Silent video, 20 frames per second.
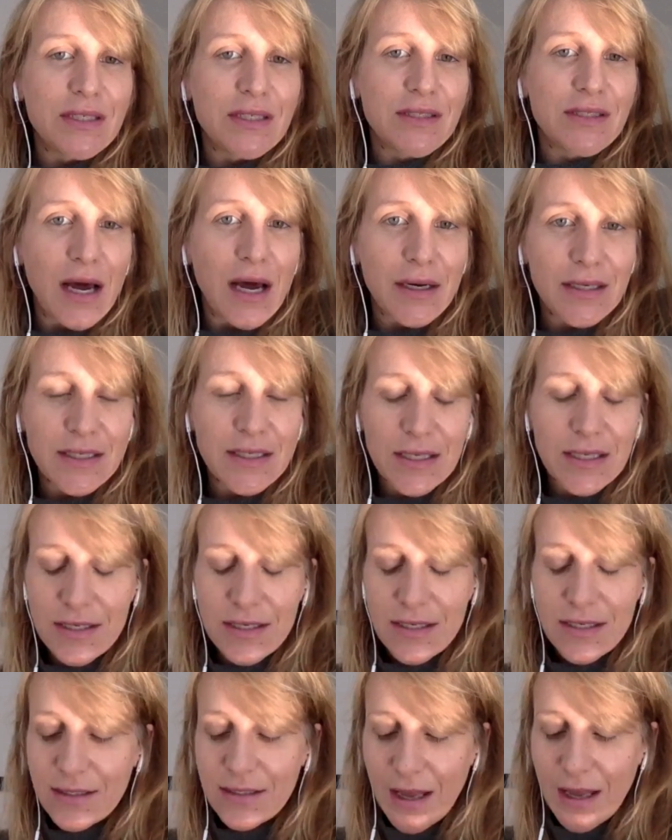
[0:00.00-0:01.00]
not
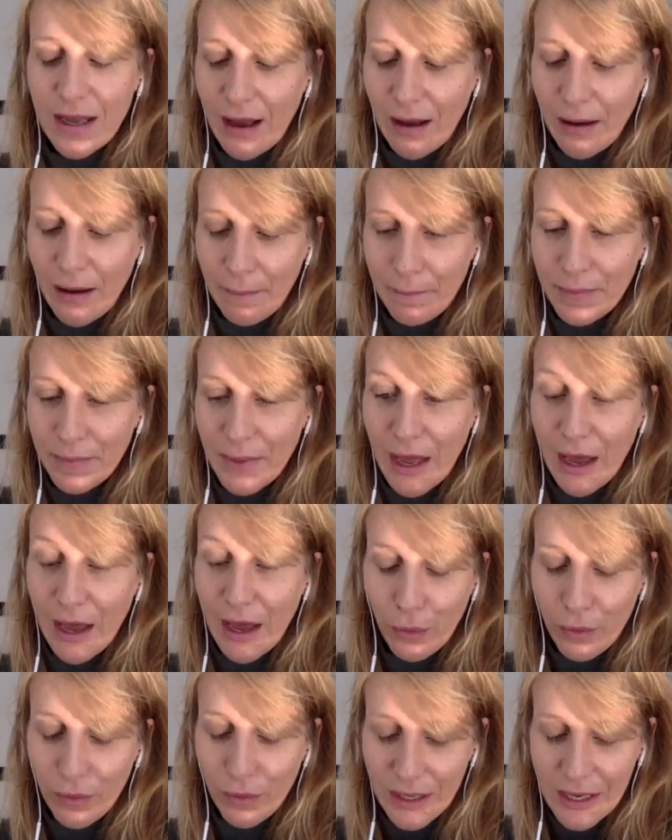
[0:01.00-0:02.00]
exist at
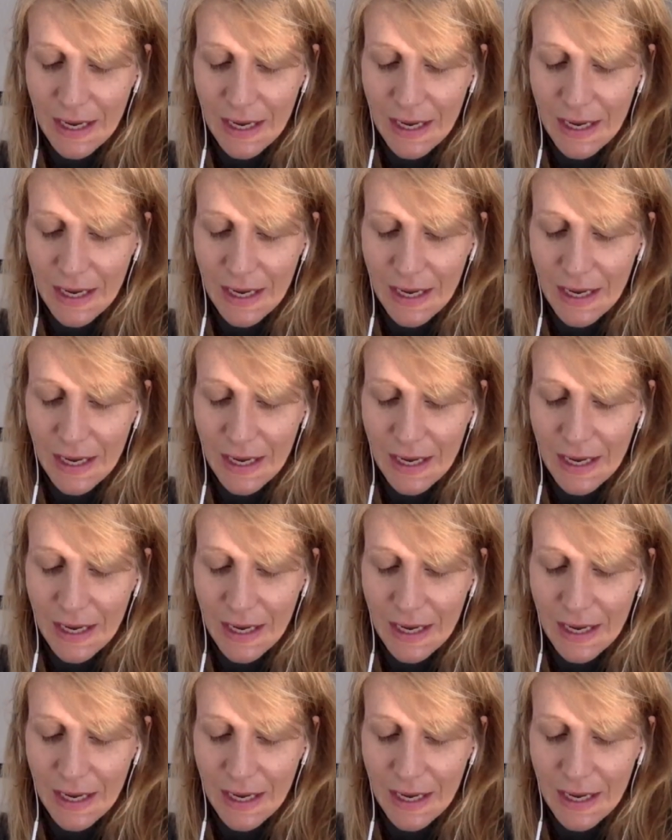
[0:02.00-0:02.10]
all.